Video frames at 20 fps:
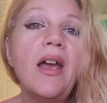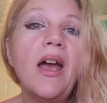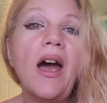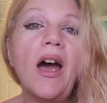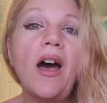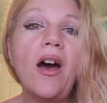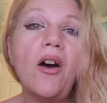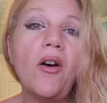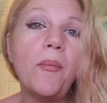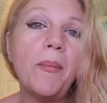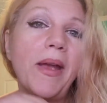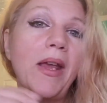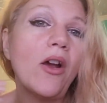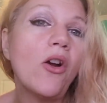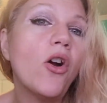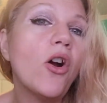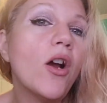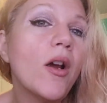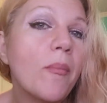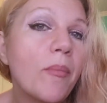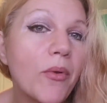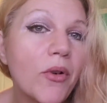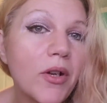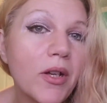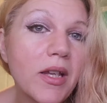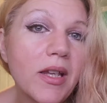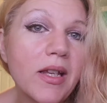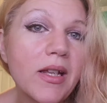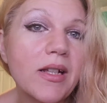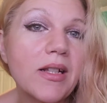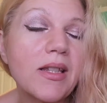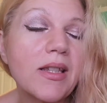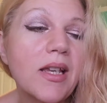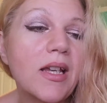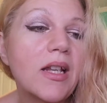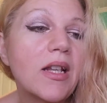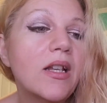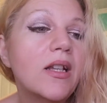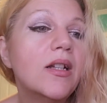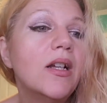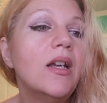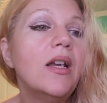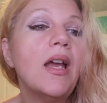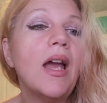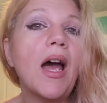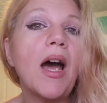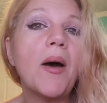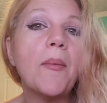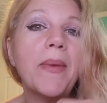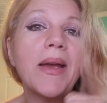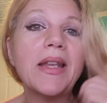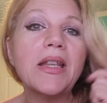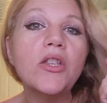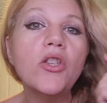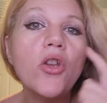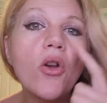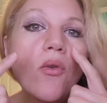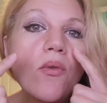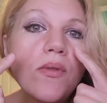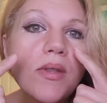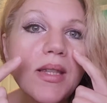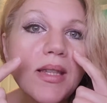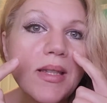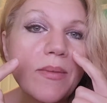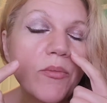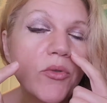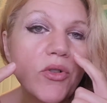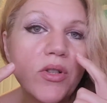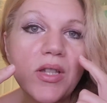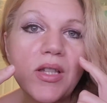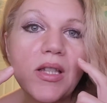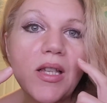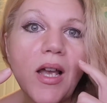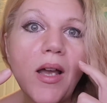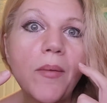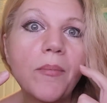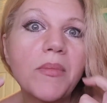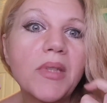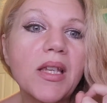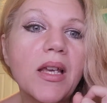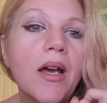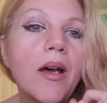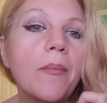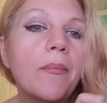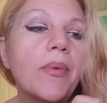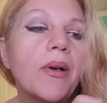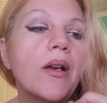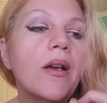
how my heartburn kicks in, how my nose is more stopped up,